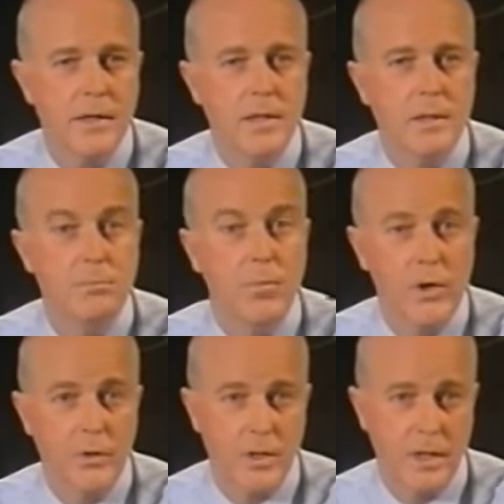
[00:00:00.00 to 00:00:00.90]
The
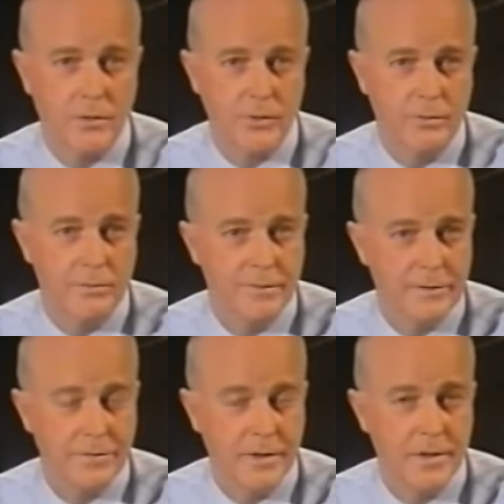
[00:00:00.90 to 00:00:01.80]
monocultural
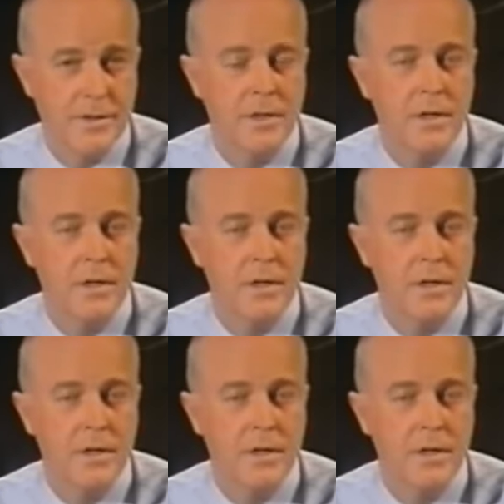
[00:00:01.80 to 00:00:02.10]
50s,